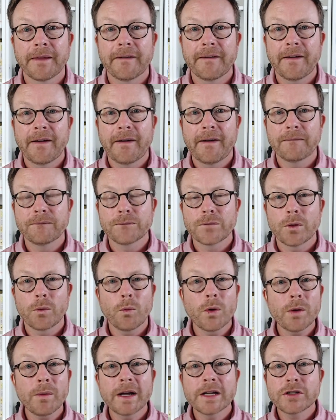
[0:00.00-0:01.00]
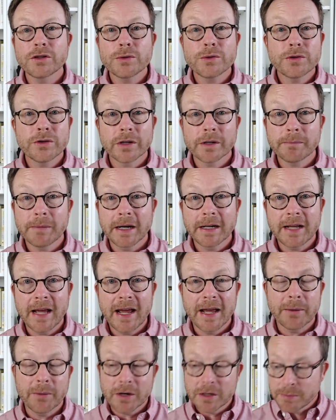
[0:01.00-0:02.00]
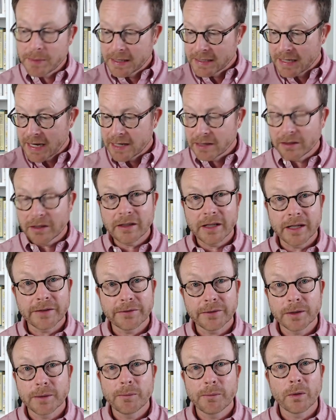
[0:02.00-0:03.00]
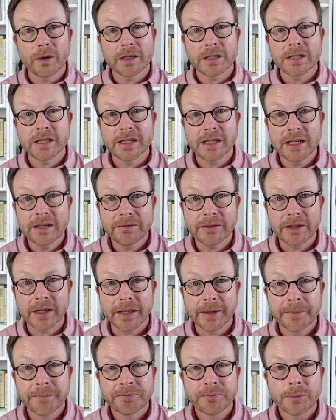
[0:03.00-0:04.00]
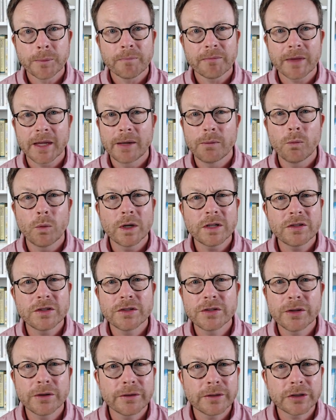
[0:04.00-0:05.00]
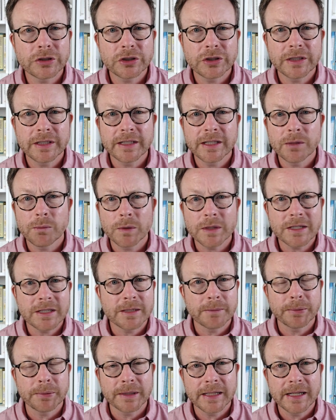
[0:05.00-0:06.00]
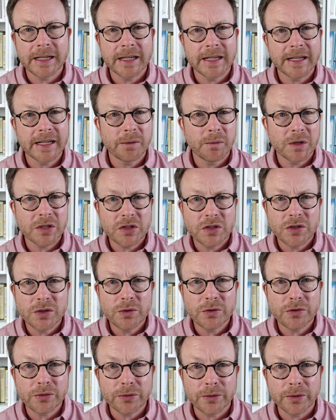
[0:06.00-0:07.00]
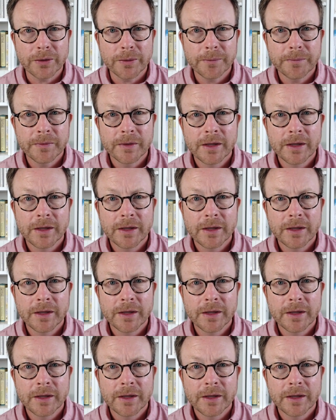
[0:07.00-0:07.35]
What do I do during my day? What does my day look like from the morning to the evening? And what's nourishing and what's depleting and what's neutral?